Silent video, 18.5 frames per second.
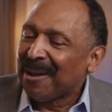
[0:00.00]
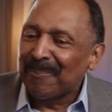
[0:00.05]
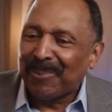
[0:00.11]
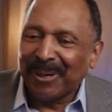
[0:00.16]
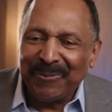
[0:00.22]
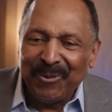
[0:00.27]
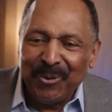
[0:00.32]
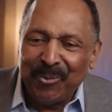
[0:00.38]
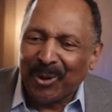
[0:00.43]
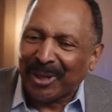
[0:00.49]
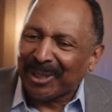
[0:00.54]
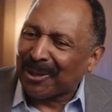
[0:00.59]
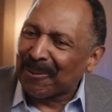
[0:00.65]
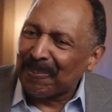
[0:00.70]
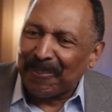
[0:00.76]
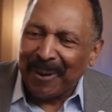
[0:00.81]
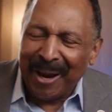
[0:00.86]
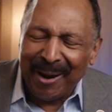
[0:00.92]
But if you want to
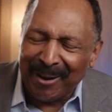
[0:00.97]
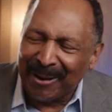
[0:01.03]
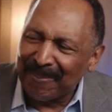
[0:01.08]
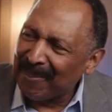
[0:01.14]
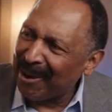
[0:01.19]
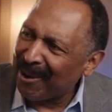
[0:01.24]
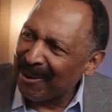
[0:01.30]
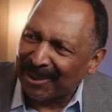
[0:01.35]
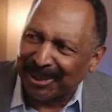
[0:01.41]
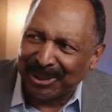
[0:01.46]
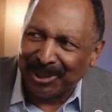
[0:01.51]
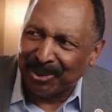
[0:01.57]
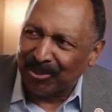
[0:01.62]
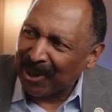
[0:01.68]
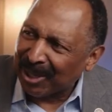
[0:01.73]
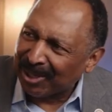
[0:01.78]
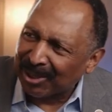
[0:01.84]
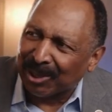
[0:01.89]
compare America to the
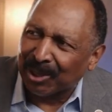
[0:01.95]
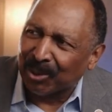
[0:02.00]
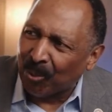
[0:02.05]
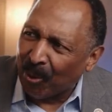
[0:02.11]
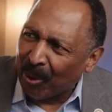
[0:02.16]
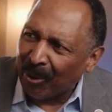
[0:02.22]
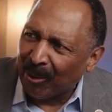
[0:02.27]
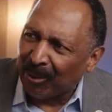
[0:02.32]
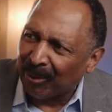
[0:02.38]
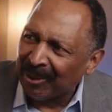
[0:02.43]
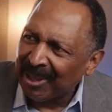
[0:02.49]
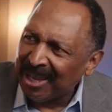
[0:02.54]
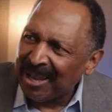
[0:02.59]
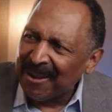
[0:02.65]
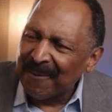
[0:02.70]
rest of the world,